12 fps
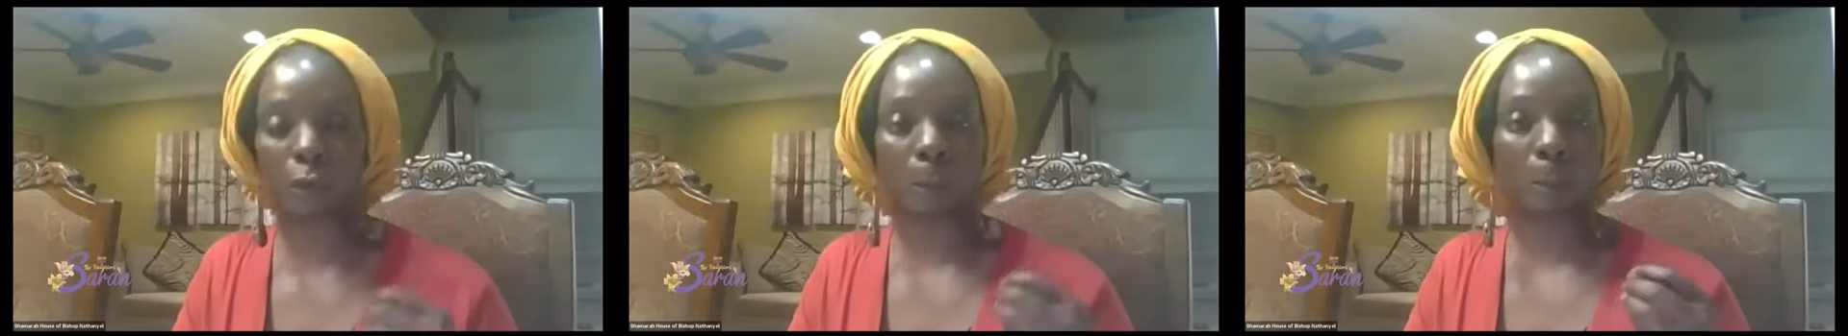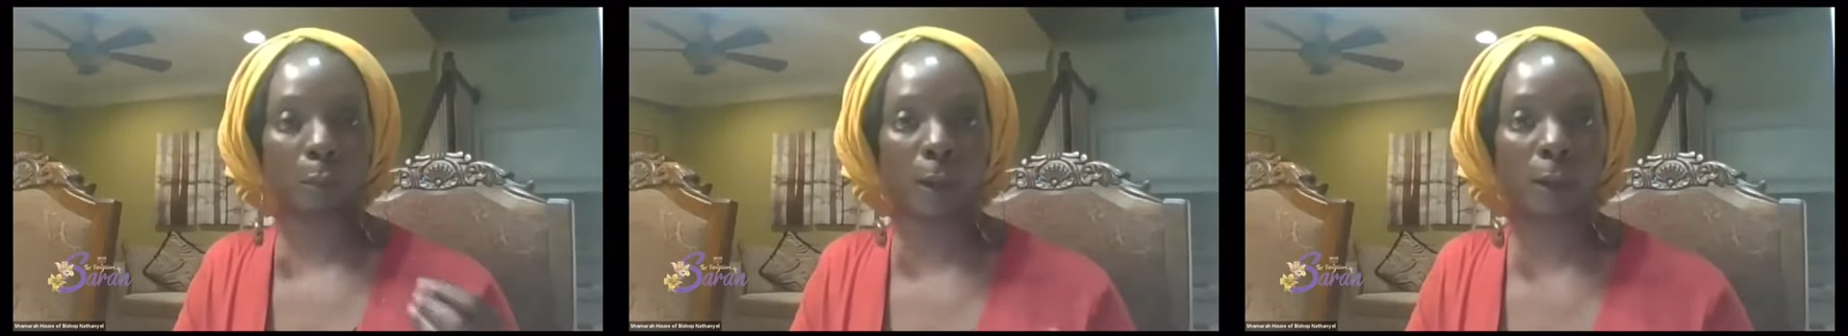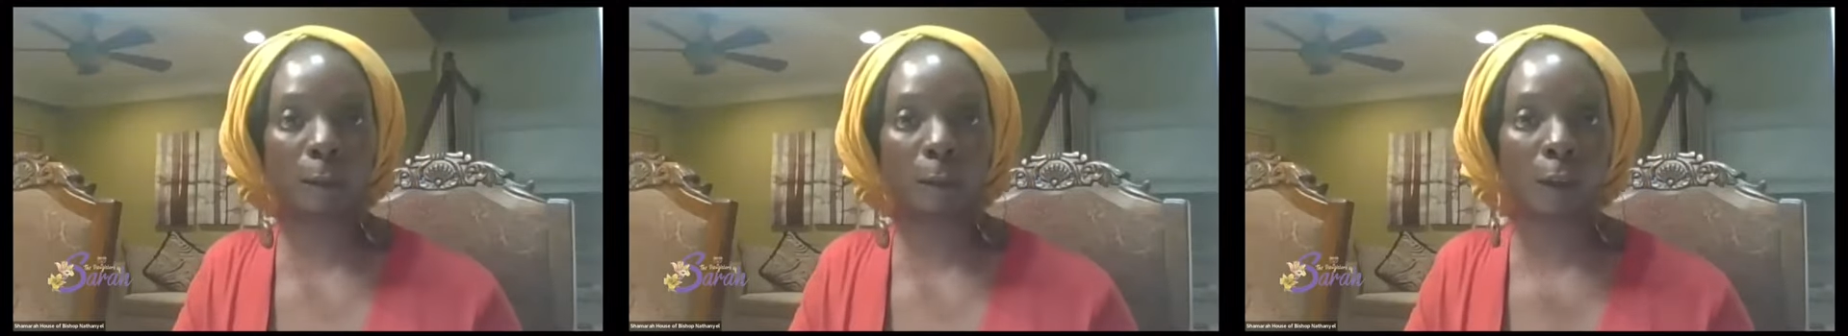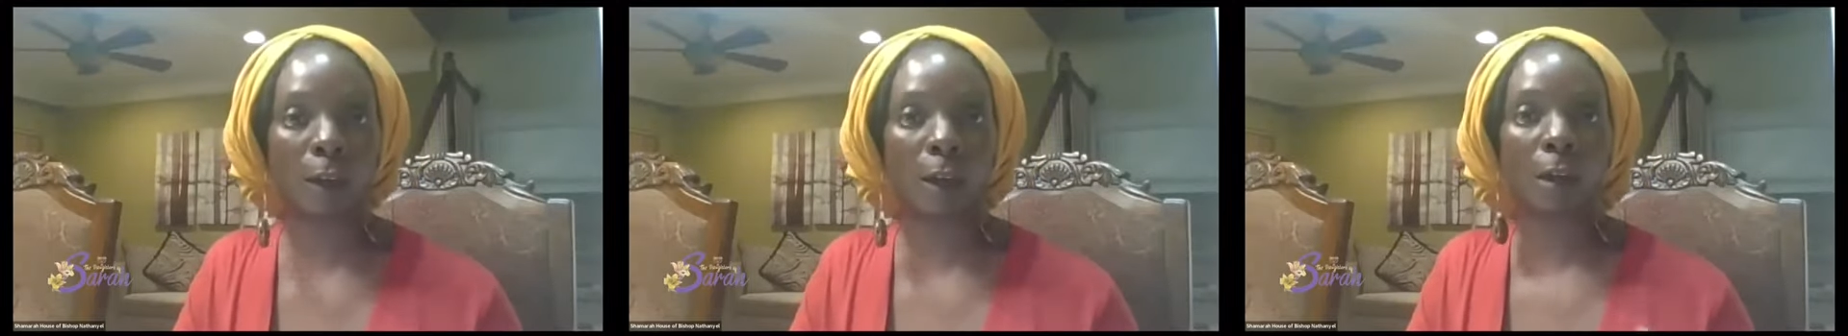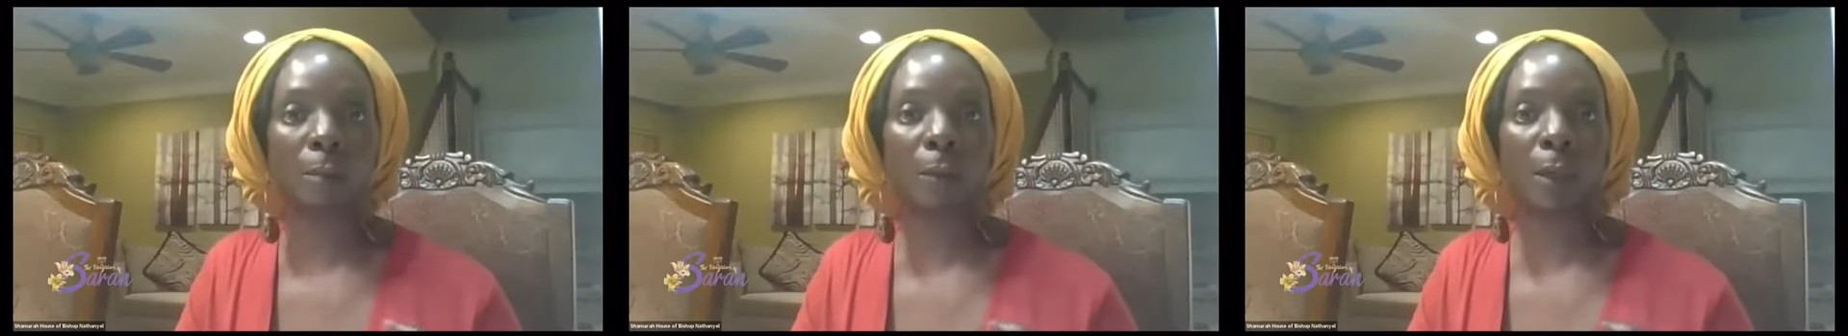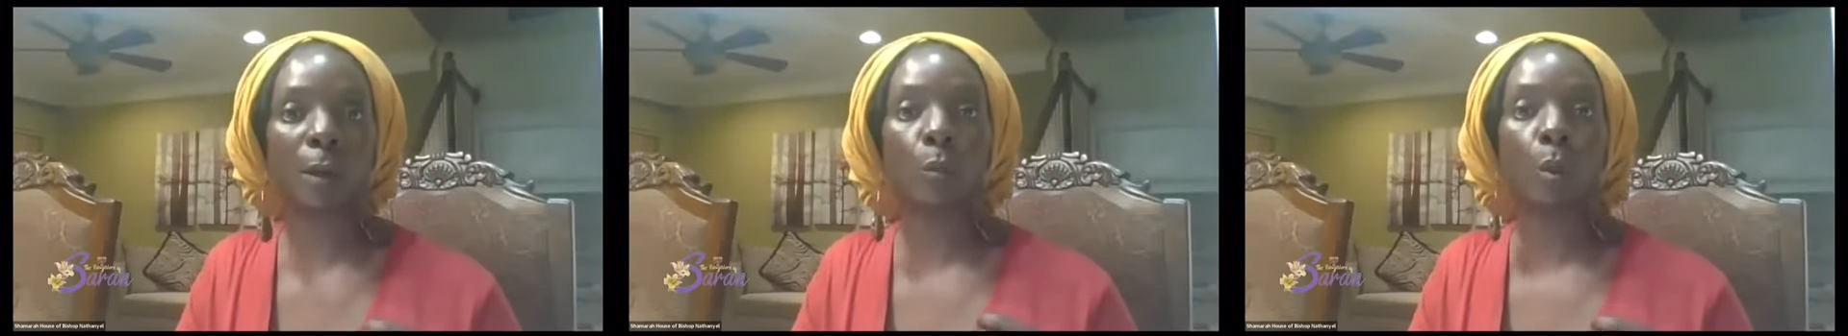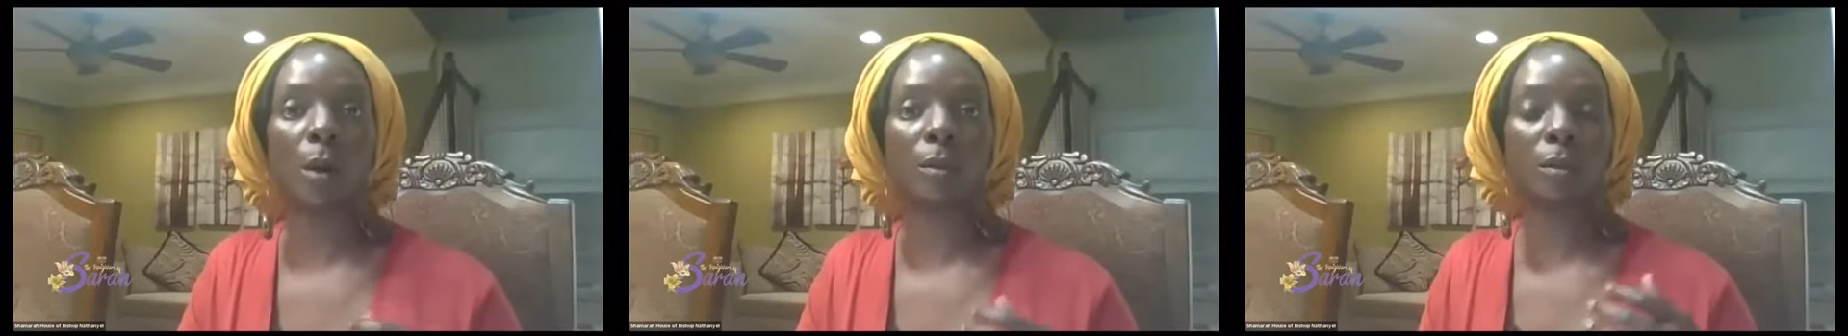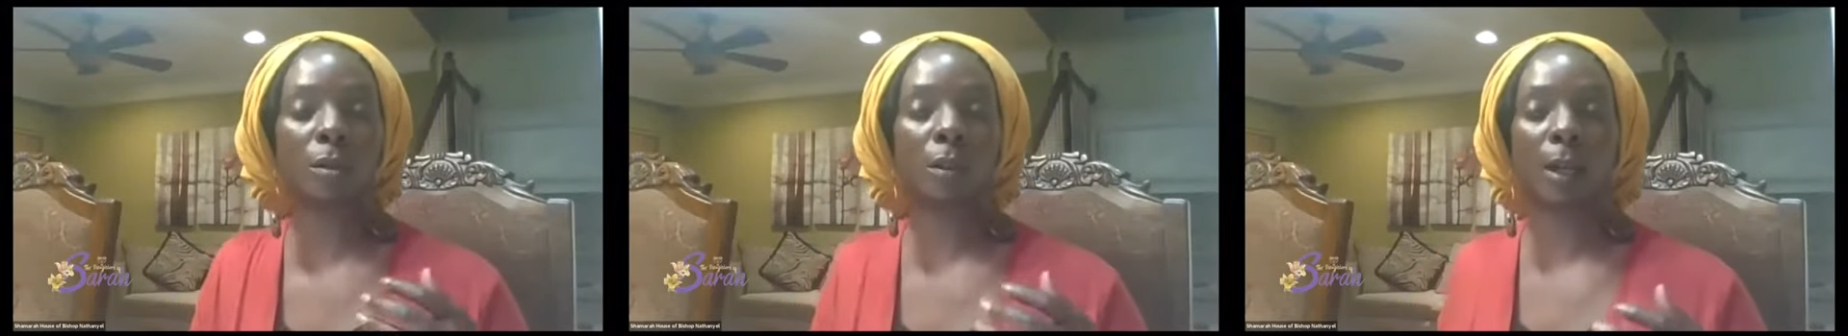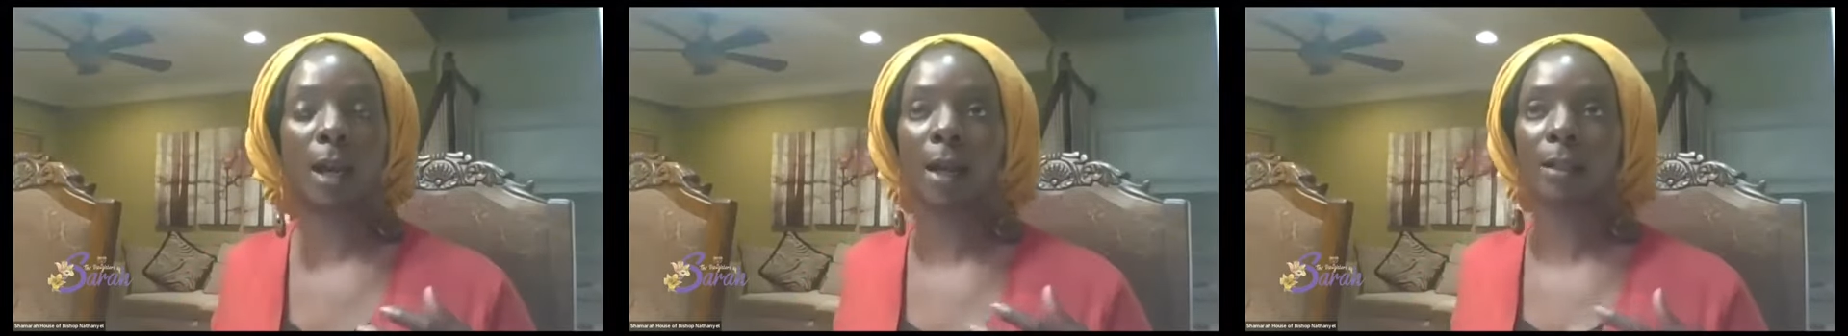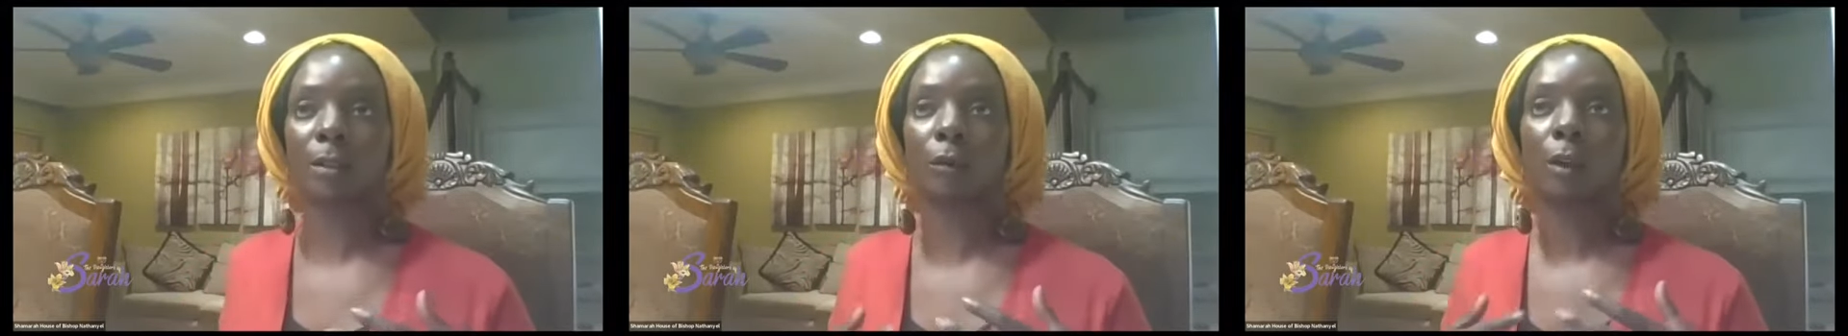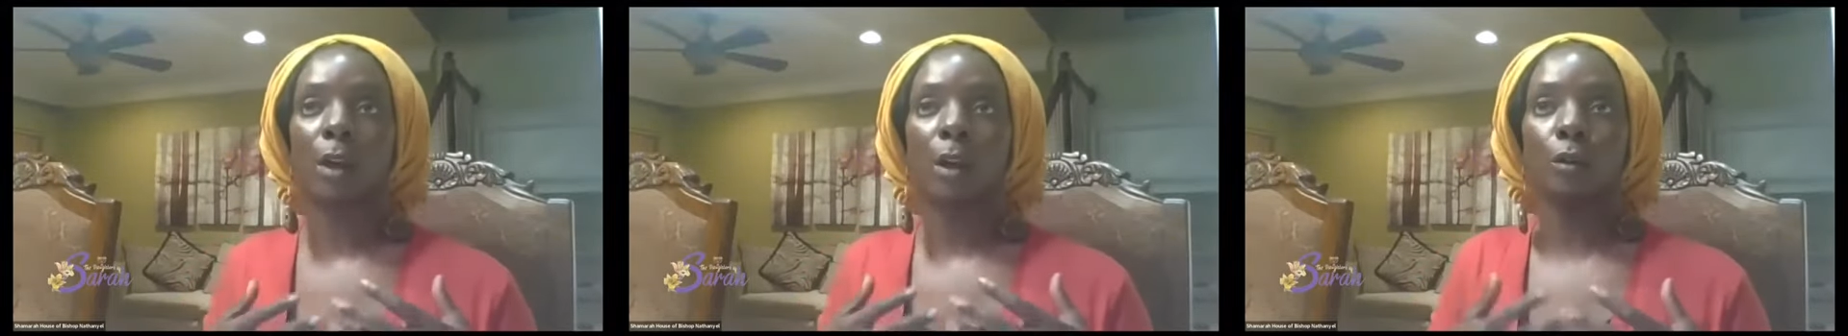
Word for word: to pray for them. They want to kind of